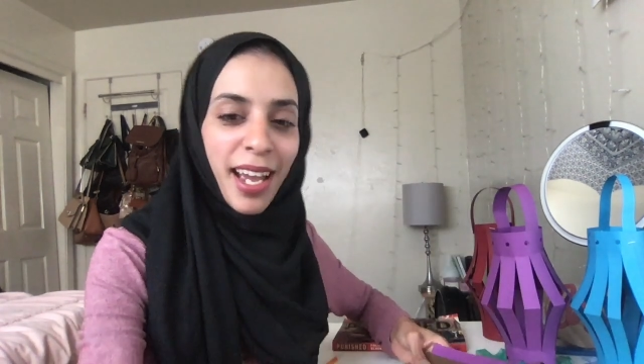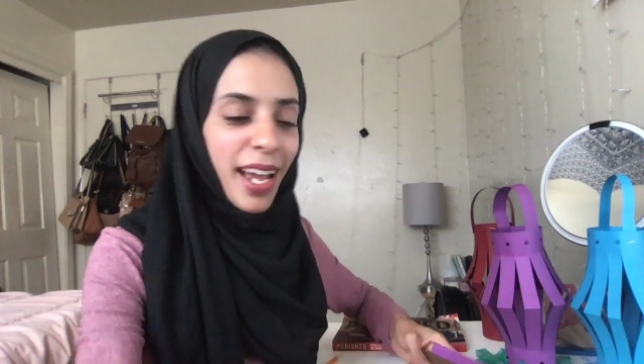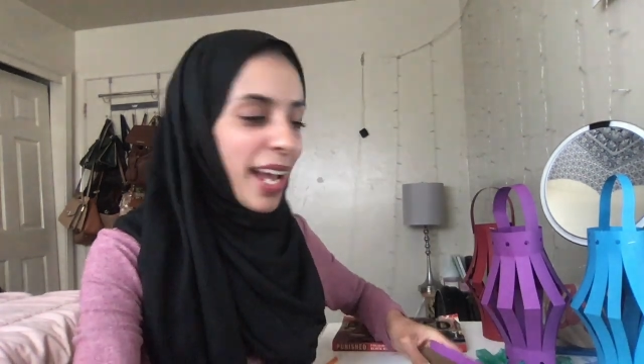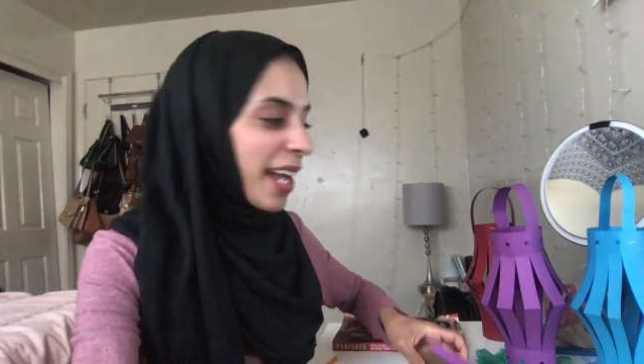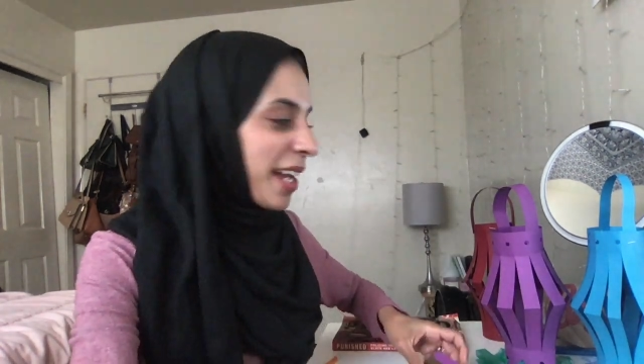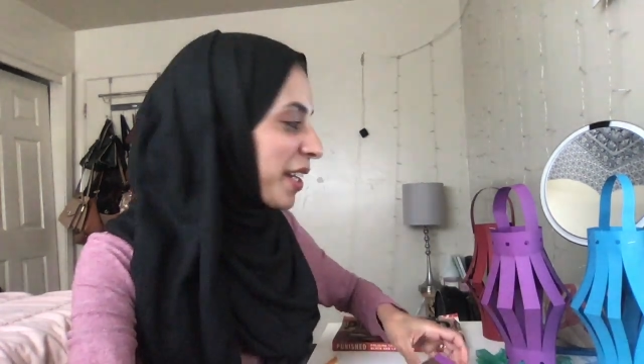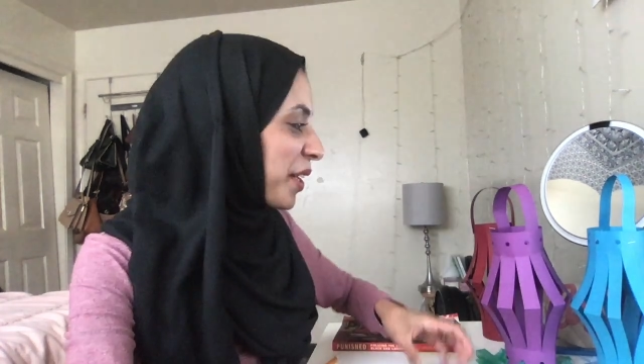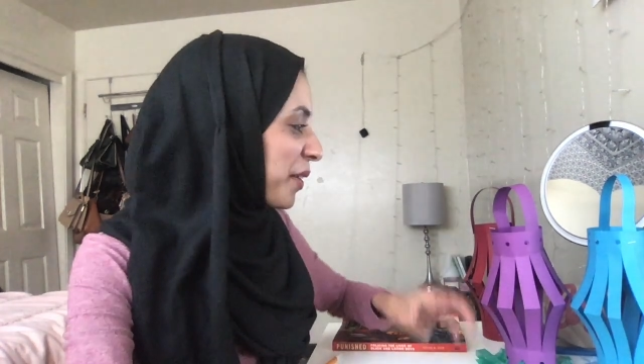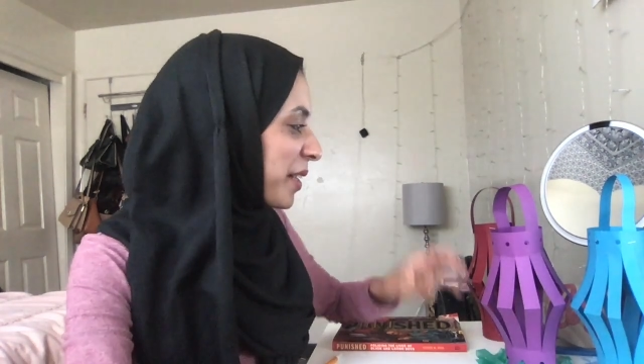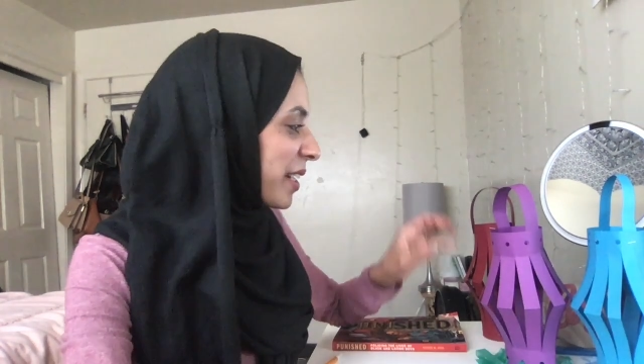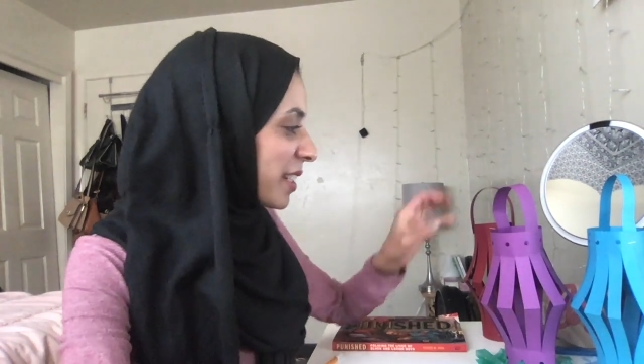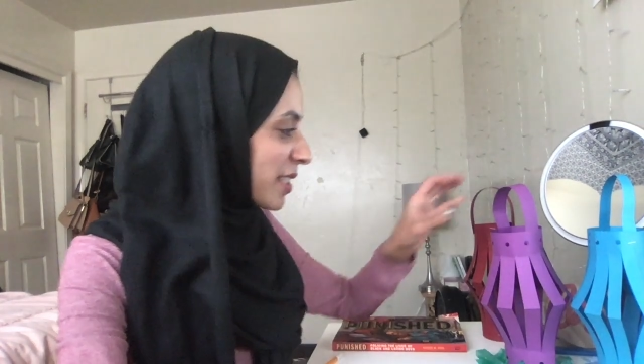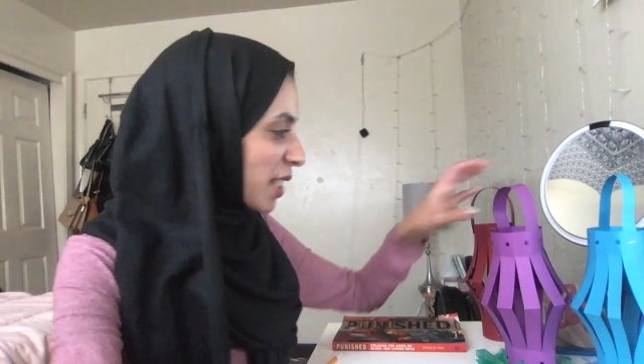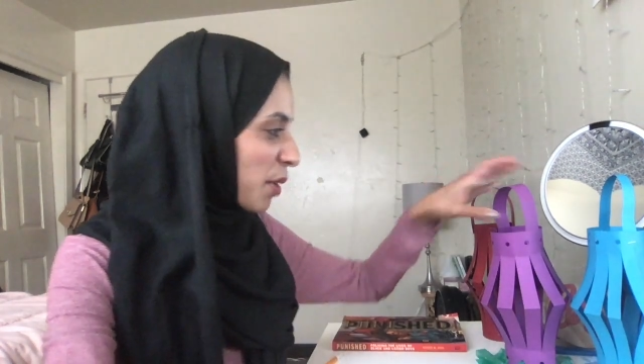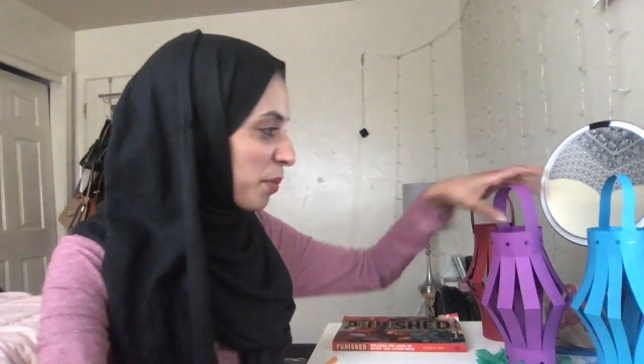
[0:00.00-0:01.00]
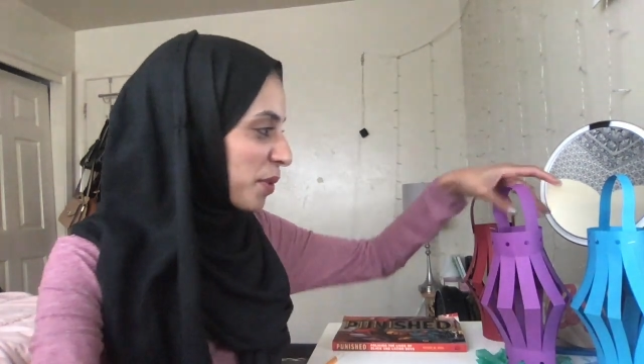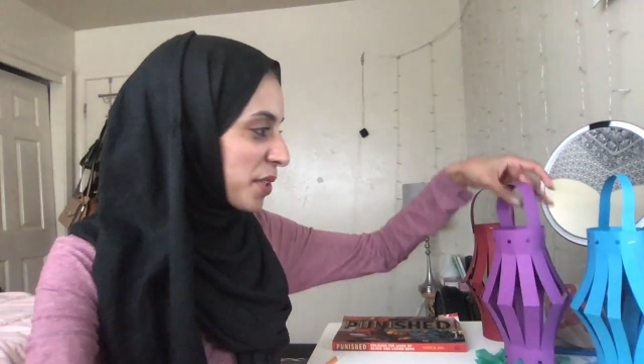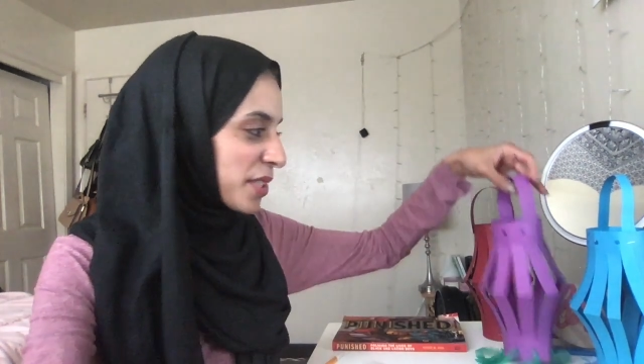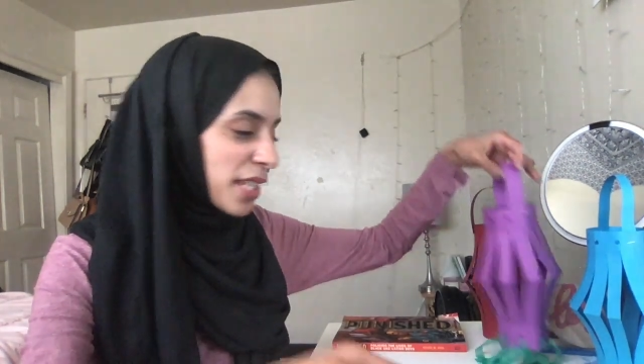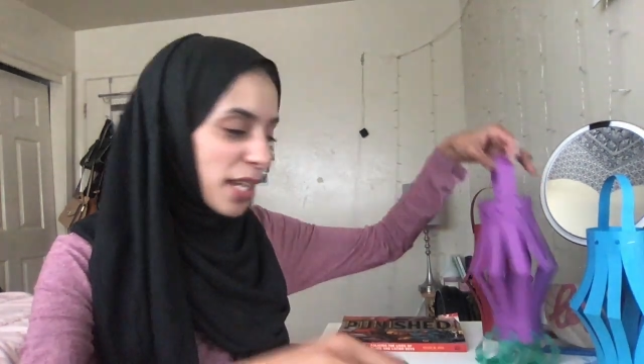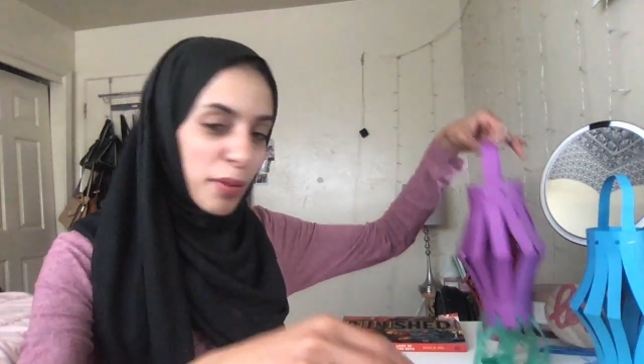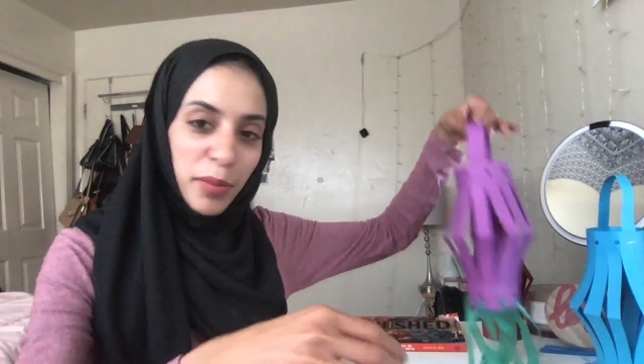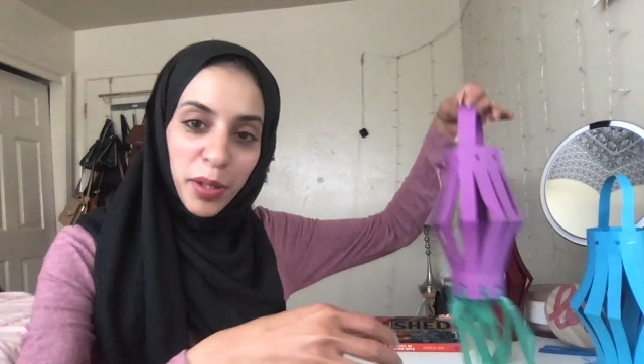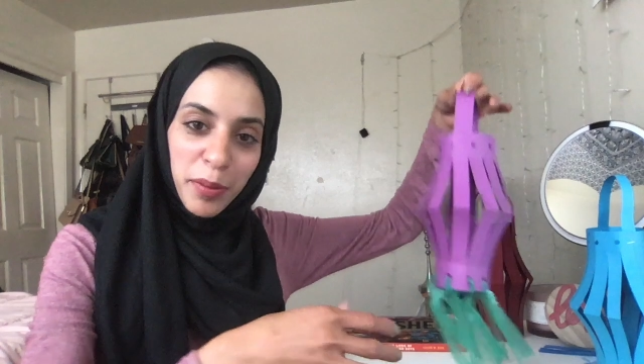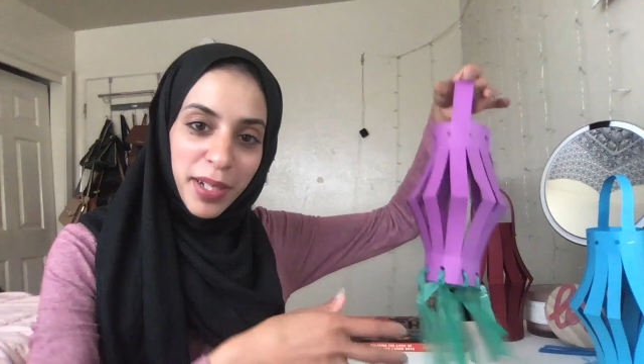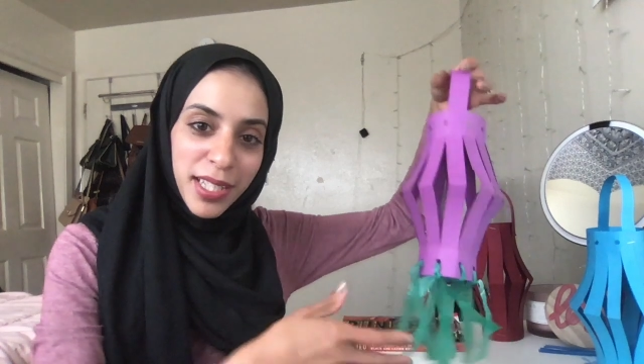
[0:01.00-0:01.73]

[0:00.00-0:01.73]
And here are examples that me and my